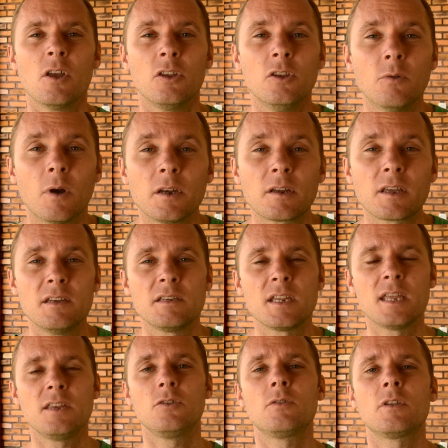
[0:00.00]
You want to
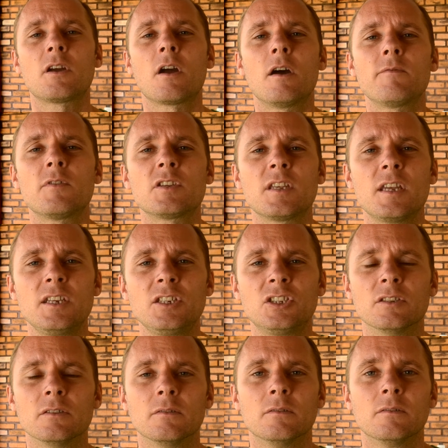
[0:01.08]
continue the
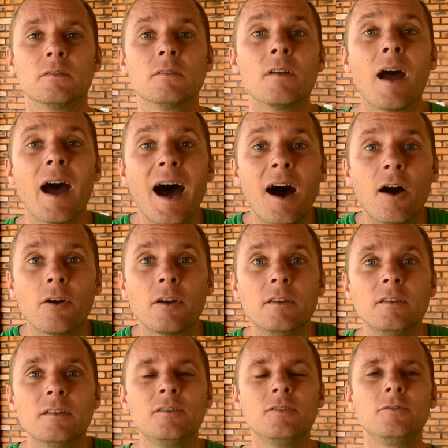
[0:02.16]
conversation. How can
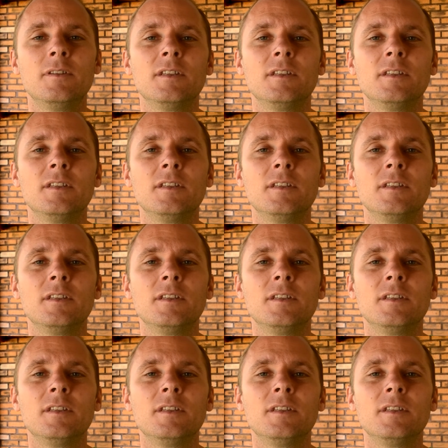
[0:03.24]
you do